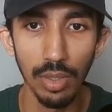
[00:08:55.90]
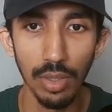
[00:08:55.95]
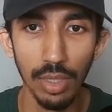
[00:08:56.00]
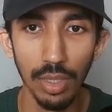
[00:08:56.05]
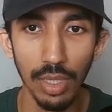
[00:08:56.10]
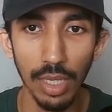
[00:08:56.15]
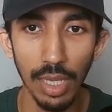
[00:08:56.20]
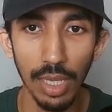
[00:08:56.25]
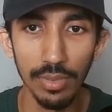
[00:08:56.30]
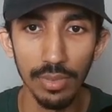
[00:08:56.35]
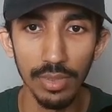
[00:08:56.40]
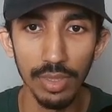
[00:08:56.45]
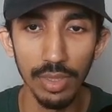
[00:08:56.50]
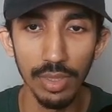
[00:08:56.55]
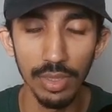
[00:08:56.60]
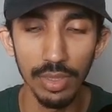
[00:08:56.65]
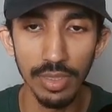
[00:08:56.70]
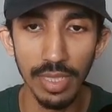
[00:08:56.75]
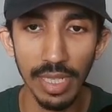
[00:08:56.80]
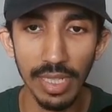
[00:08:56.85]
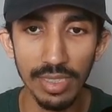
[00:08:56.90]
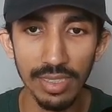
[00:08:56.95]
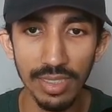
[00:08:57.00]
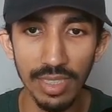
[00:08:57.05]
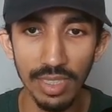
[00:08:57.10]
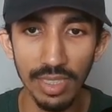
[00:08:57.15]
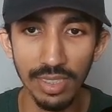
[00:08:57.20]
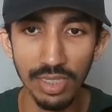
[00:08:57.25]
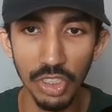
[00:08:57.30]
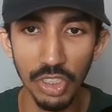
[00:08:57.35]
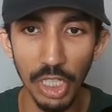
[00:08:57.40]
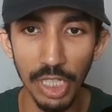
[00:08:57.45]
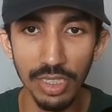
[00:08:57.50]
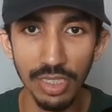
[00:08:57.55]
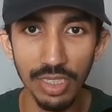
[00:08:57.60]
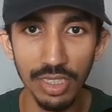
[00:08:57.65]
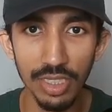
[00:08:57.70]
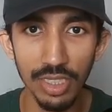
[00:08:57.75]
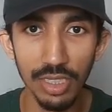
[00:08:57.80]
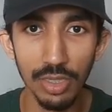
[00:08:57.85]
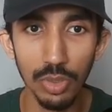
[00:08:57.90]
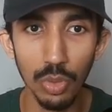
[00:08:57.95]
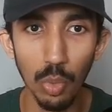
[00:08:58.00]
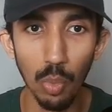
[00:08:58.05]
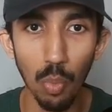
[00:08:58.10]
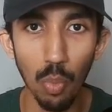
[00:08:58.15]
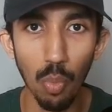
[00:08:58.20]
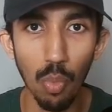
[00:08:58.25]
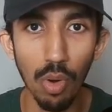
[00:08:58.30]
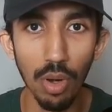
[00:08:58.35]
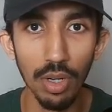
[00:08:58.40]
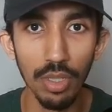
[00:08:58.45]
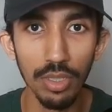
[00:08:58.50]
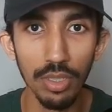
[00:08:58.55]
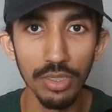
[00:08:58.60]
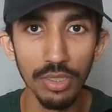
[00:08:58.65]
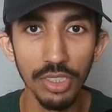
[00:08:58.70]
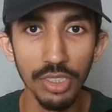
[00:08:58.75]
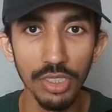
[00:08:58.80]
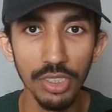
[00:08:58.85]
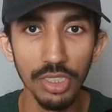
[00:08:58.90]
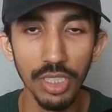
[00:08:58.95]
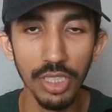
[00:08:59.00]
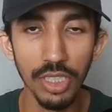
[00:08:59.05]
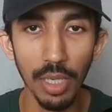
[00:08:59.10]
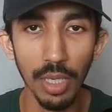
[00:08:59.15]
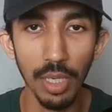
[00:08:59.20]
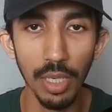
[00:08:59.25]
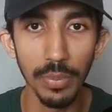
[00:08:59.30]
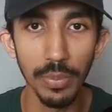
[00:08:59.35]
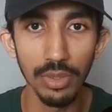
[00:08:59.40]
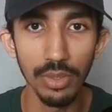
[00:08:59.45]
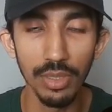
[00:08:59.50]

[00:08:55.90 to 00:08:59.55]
and the text has changed to World Champions.